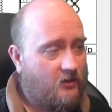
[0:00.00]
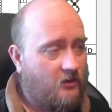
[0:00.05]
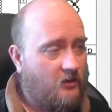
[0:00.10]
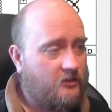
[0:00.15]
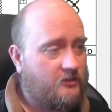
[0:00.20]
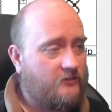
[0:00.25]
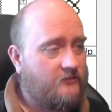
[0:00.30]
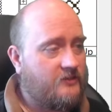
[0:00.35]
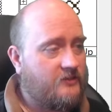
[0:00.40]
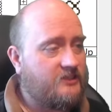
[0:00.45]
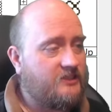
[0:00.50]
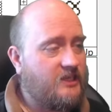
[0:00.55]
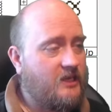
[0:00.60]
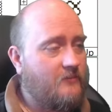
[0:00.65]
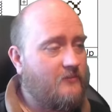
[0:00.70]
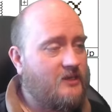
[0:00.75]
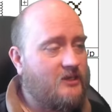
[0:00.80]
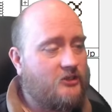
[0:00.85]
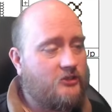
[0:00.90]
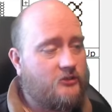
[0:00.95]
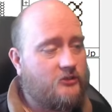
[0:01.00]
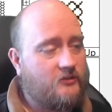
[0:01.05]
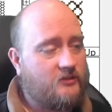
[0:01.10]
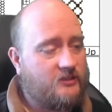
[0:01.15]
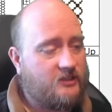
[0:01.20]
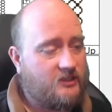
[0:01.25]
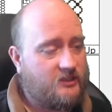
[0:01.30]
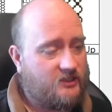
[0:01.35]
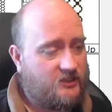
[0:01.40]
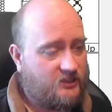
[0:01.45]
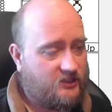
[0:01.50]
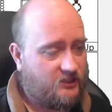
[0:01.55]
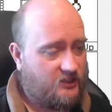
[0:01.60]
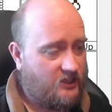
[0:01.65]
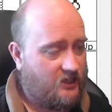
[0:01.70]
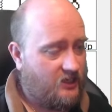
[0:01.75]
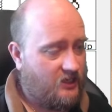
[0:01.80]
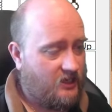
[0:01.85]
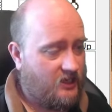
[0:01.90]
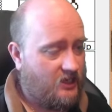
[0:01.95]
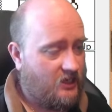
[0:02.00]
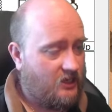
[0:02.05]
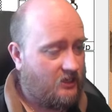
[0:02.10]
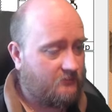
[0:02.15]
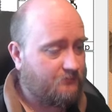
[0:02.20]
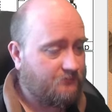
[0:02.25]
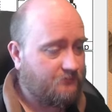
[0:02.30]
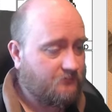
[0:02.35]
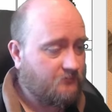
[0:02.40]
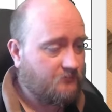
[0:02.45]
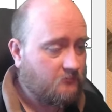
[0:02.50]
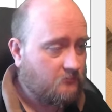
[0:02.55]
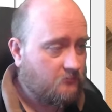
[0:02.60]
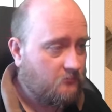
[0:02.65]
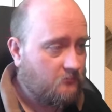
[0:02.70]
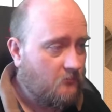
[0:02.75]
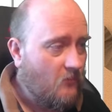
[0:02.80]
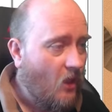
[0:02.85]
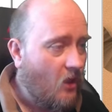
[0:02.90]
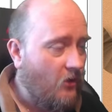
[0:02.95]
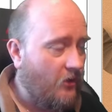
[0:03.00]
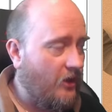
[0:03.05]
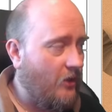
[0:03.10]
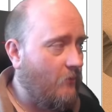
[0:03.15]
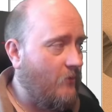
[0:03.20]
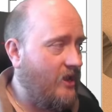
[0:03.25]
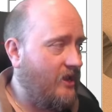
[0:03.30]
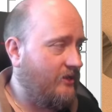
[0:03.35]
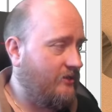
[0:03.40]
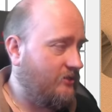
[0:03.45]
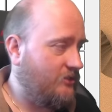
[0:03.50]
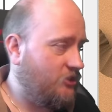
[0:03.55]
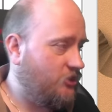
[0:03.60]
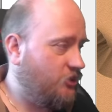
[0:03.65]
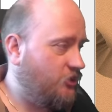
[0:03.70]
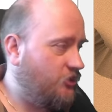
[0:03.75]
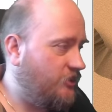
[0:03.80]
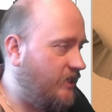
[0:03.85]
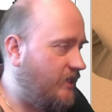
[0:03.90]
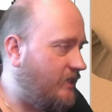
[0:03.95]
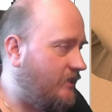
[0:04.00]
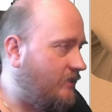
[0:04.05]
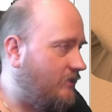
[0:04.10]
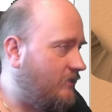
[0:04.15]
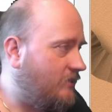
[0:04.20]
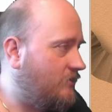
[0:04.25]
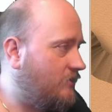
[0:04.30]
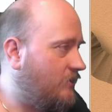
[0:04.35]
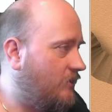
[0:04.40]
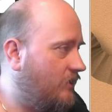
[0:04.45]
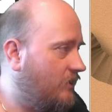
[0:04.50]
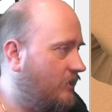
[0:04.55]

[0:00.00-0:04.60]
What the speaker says: a lot of the same issues. It's on a weird sheet.